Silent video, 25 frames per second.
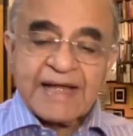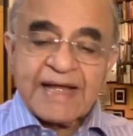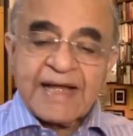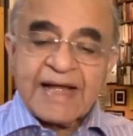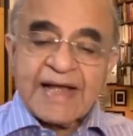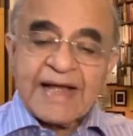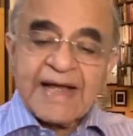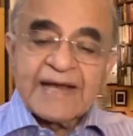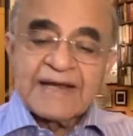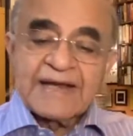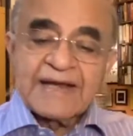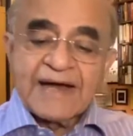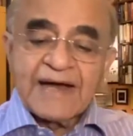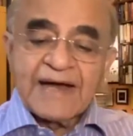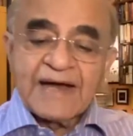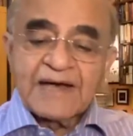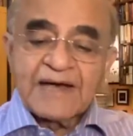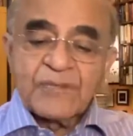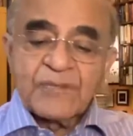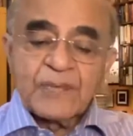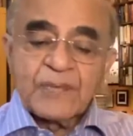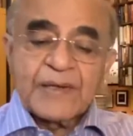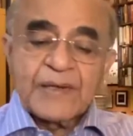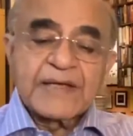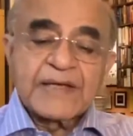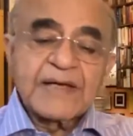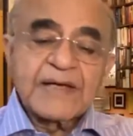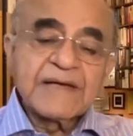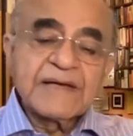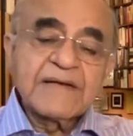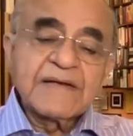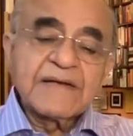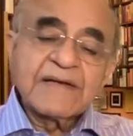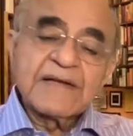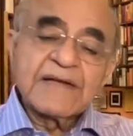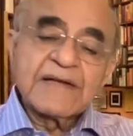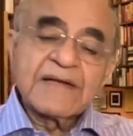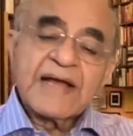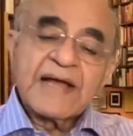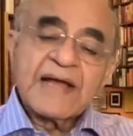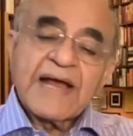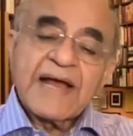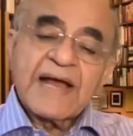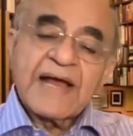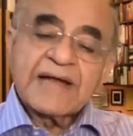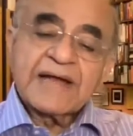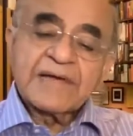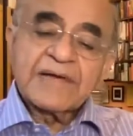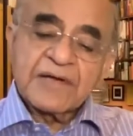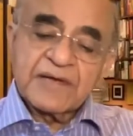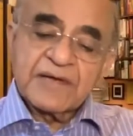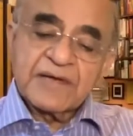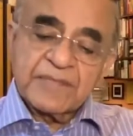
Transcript: And I'll begin, and